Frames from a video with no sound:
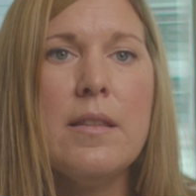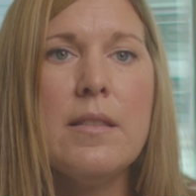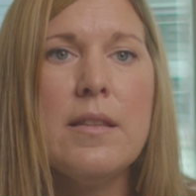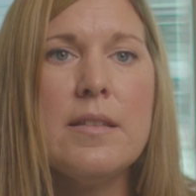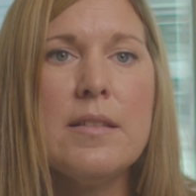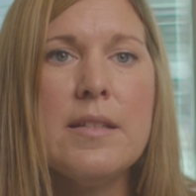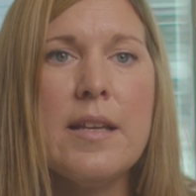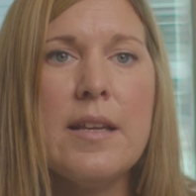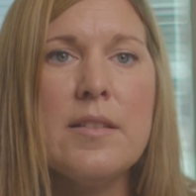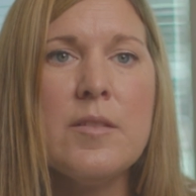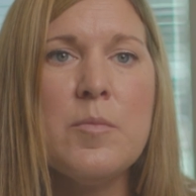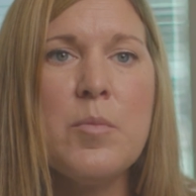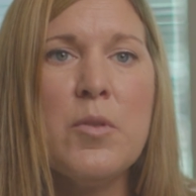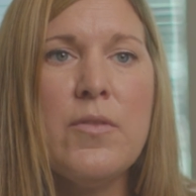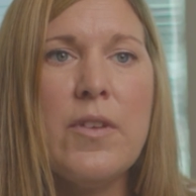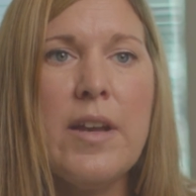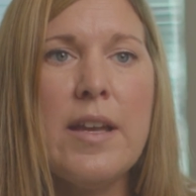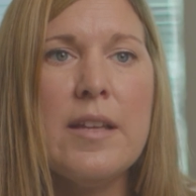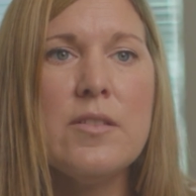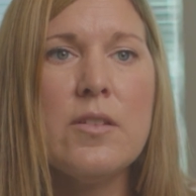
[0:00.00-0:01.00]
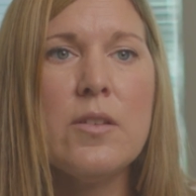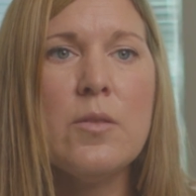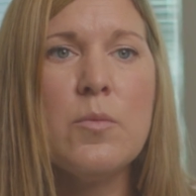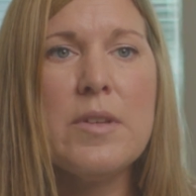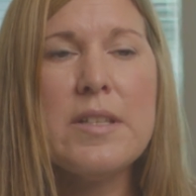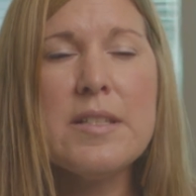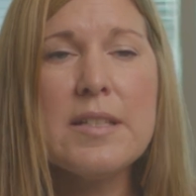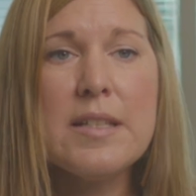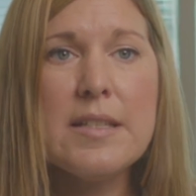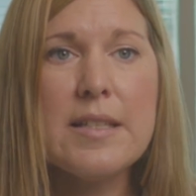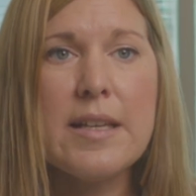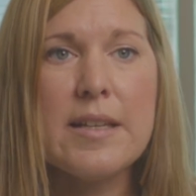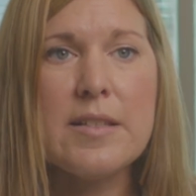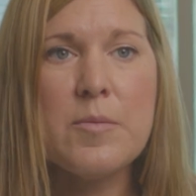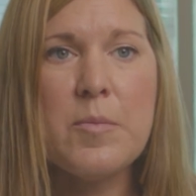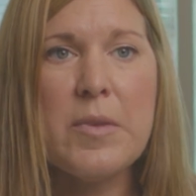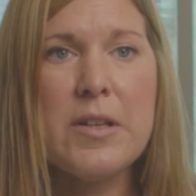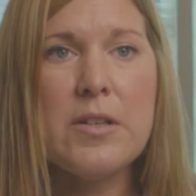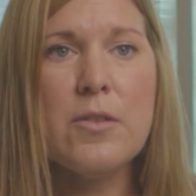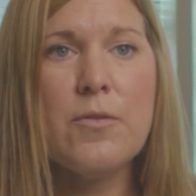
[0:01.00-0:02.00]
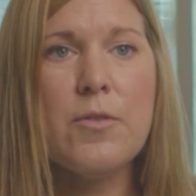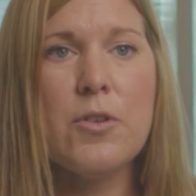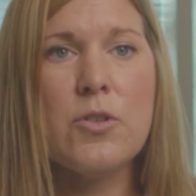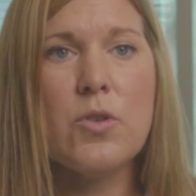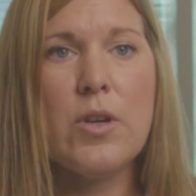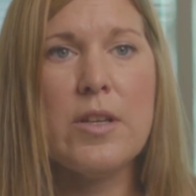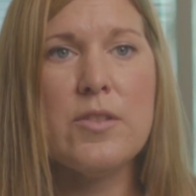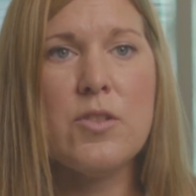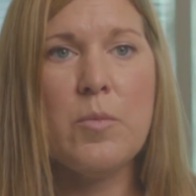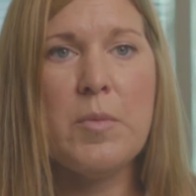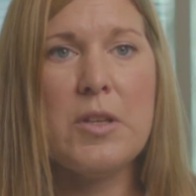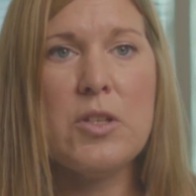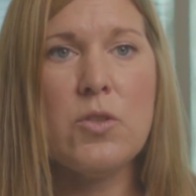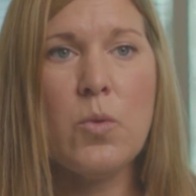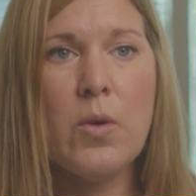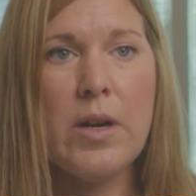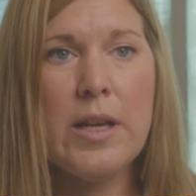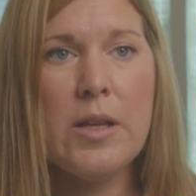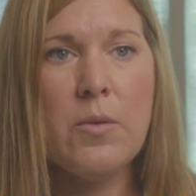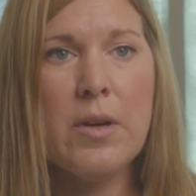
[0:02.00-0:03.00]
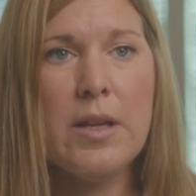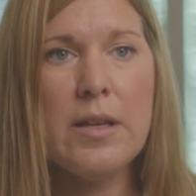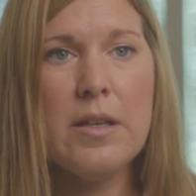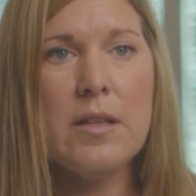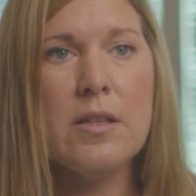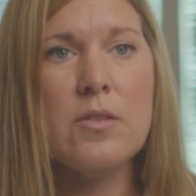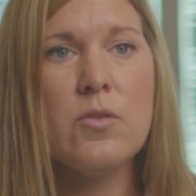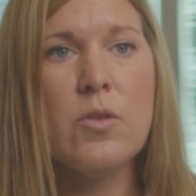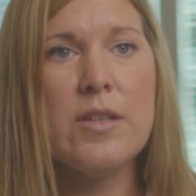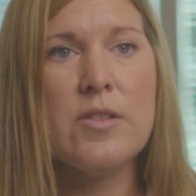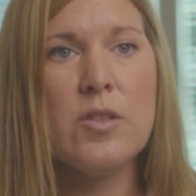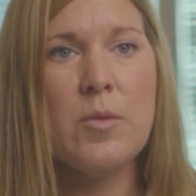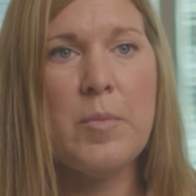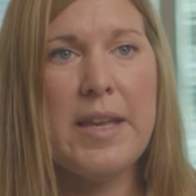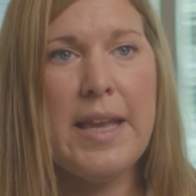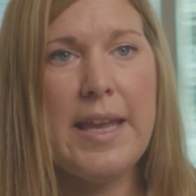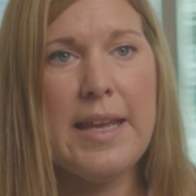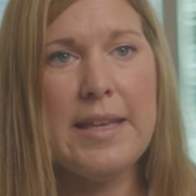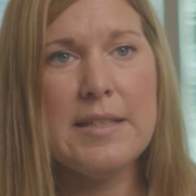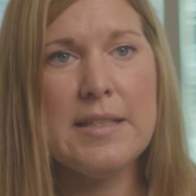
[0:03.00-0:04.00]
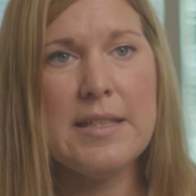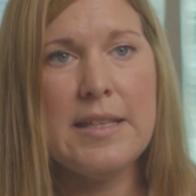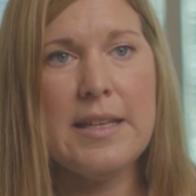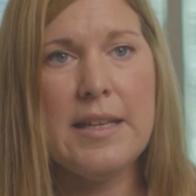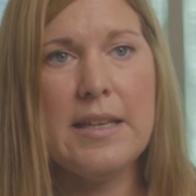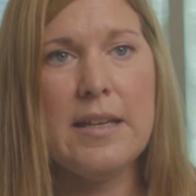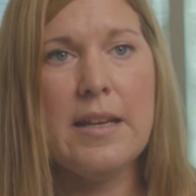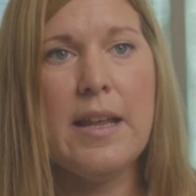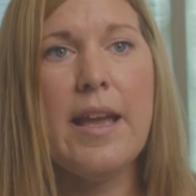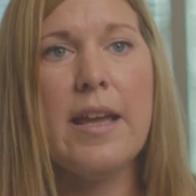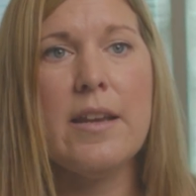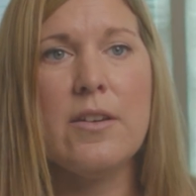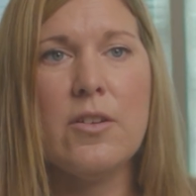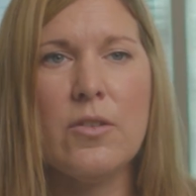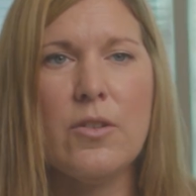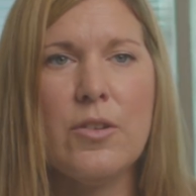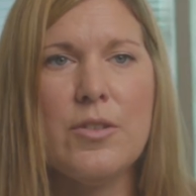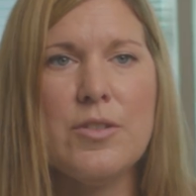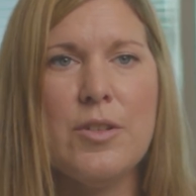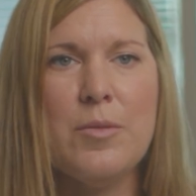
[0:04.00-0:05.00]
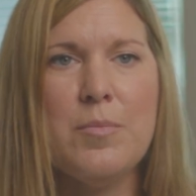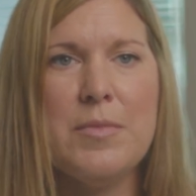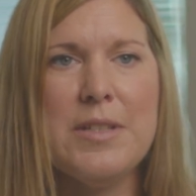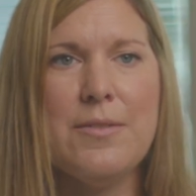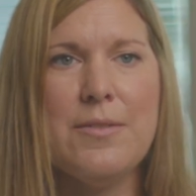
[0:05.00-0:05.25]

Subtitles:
This test provides a risk assessment for trisomy 21, trisomy 18, and neural tube